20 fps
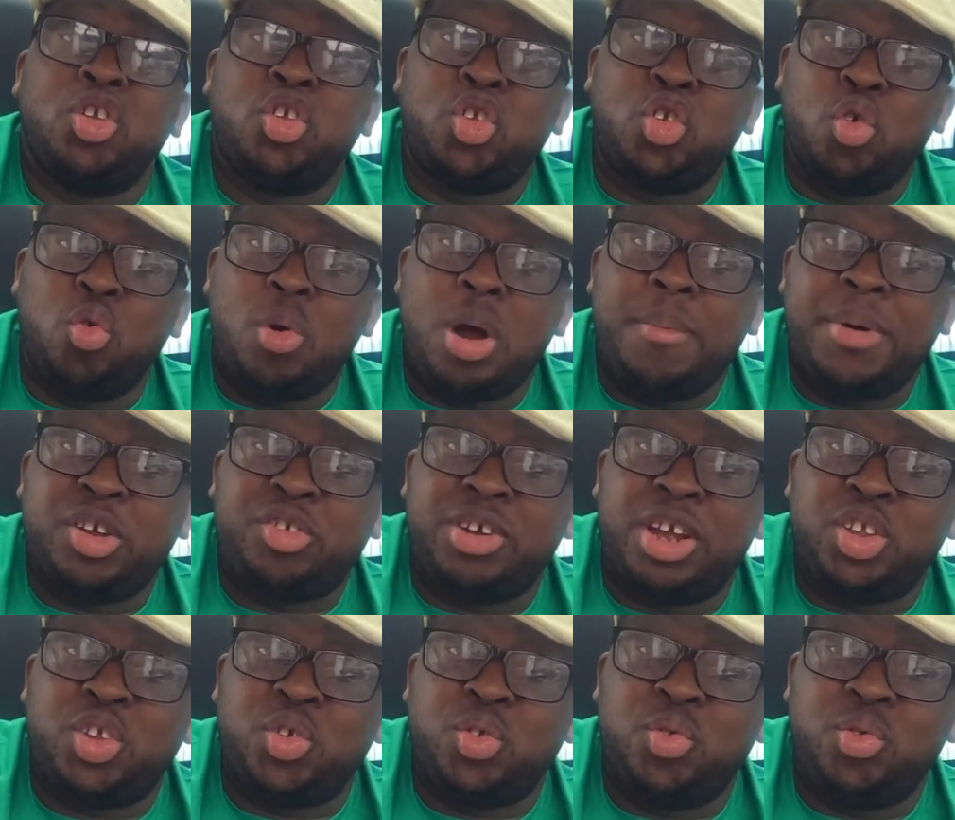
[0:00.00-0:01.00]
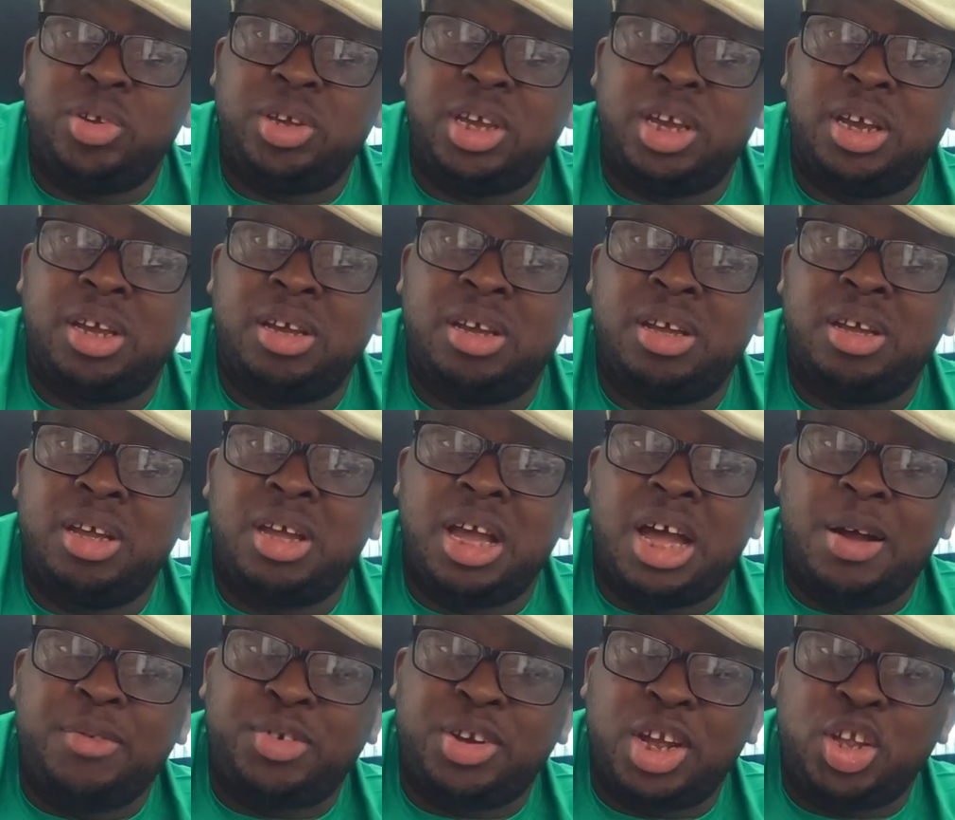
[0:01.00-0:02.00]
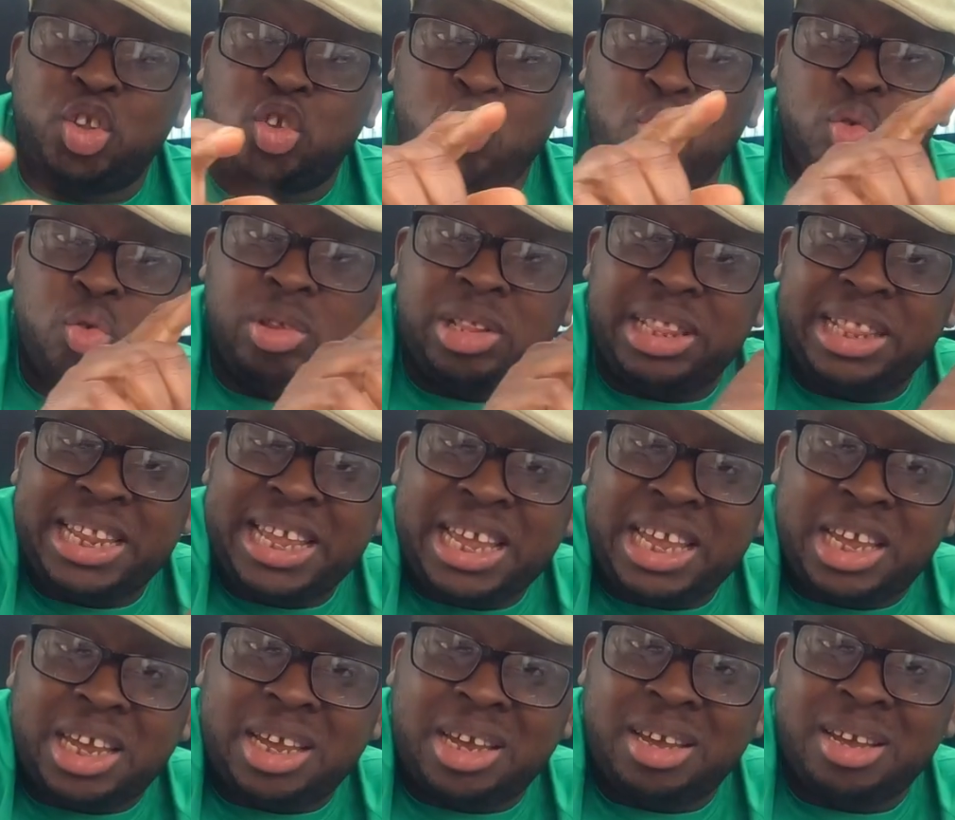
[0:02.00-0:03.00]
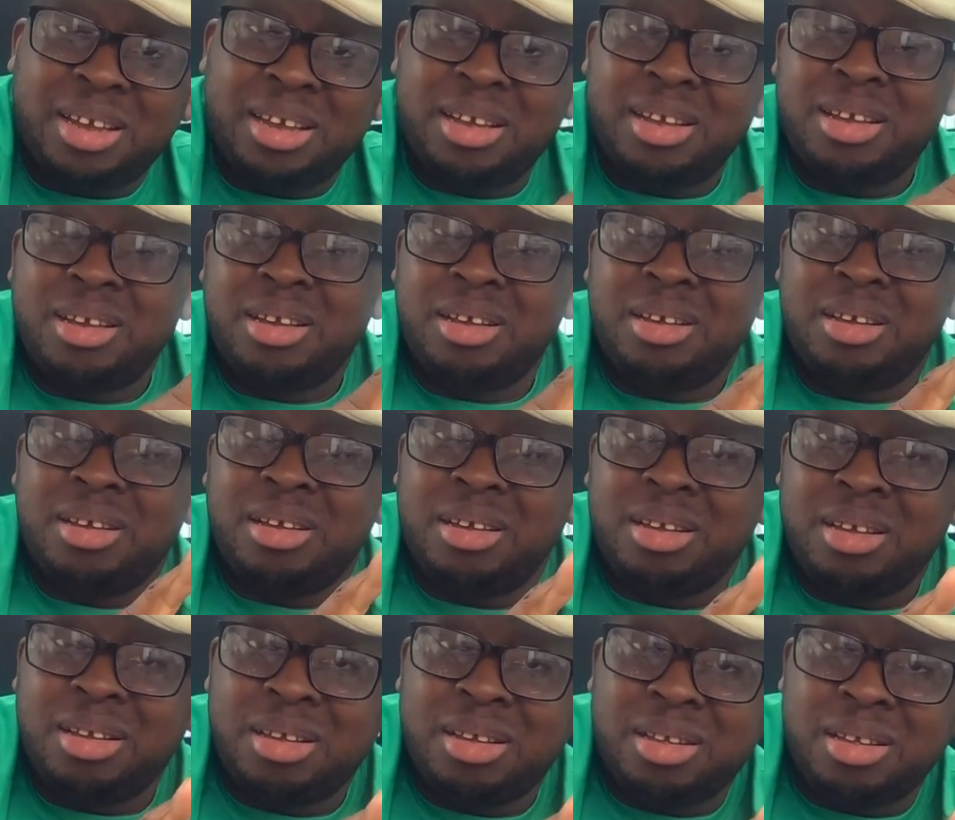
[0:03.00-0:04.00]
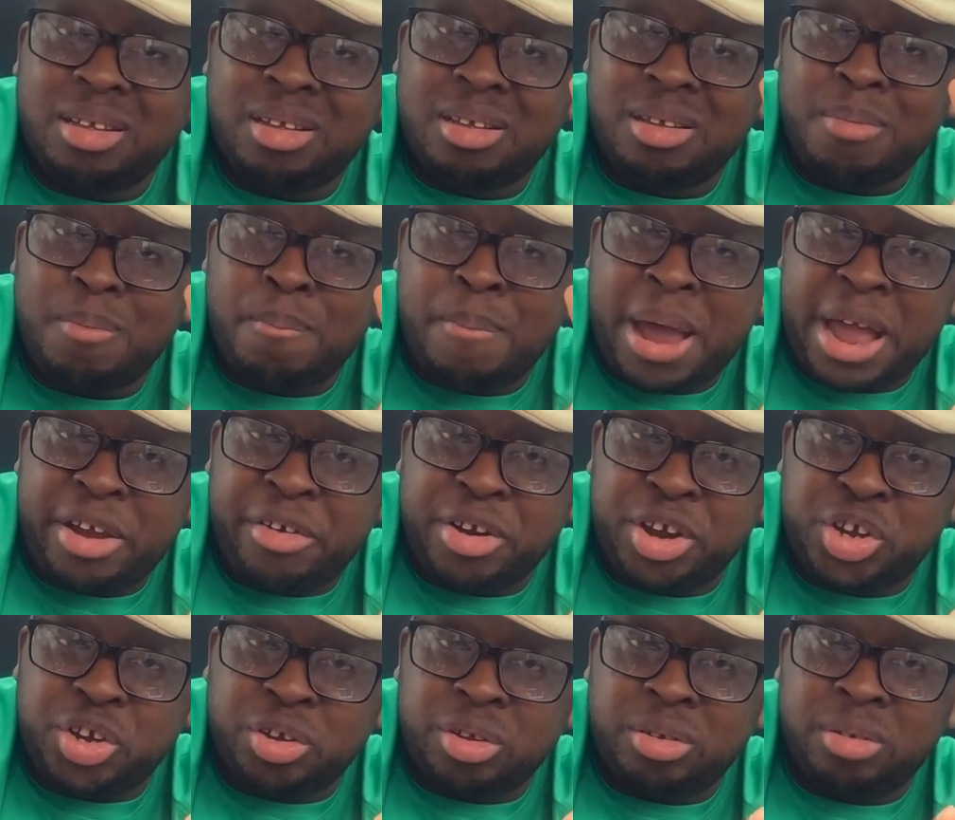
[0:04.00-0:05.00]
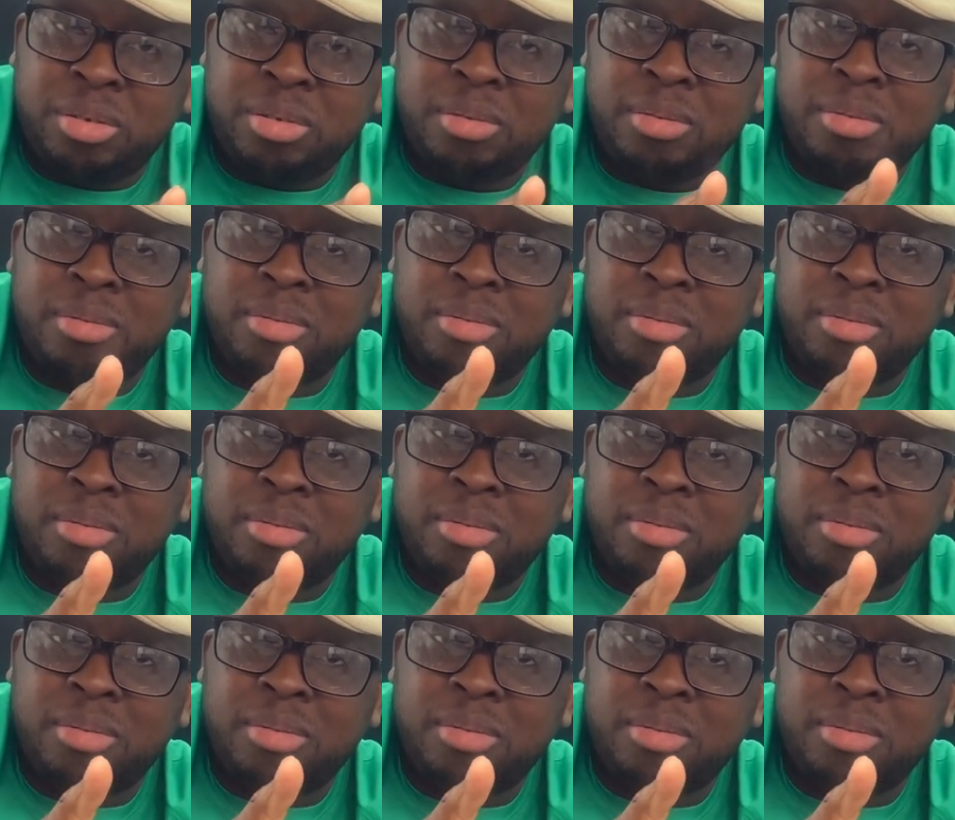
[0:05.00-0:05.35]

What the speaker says: So what am I trying to do here? I'm trying to link migration,